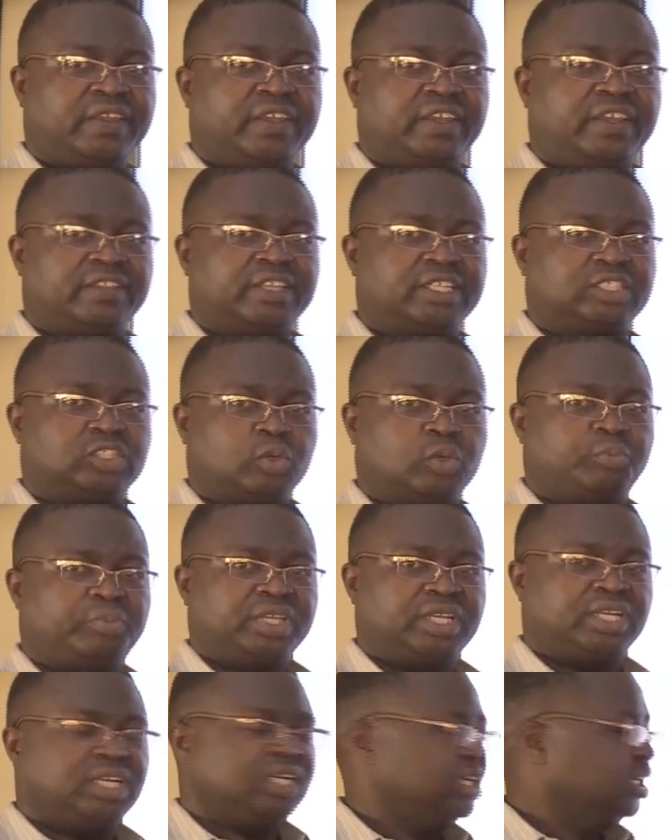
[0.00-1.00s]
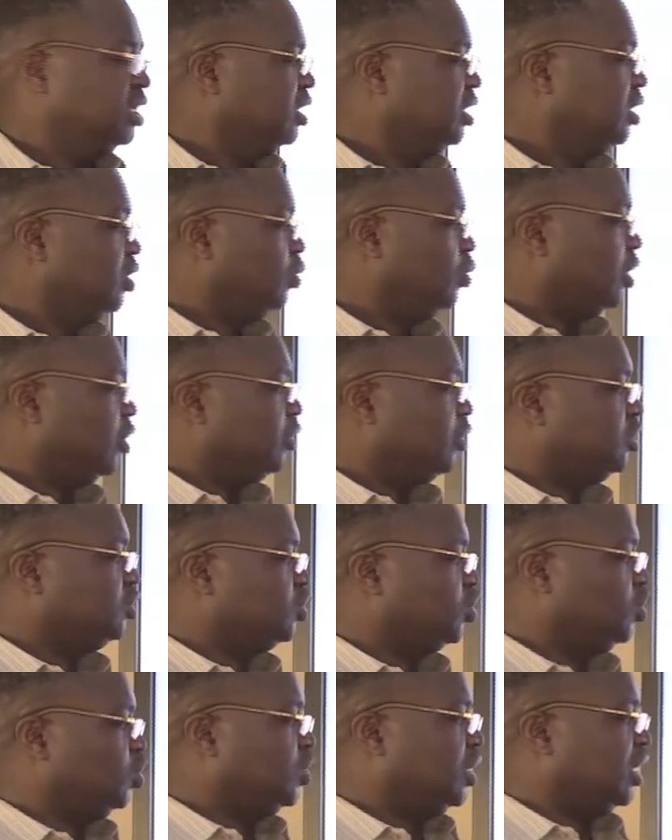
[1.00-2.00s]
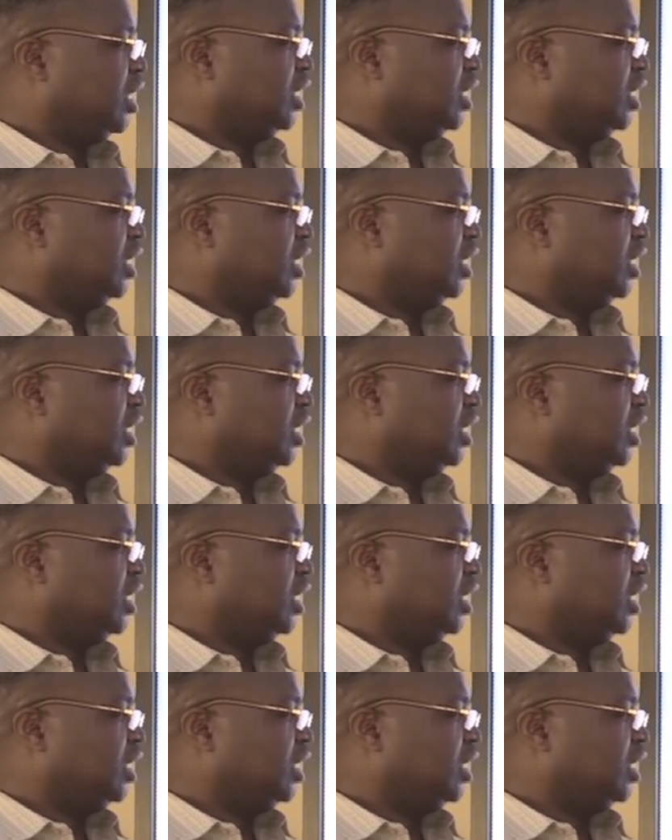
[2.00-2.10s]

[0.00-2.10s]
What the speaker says: and the topic we're going to look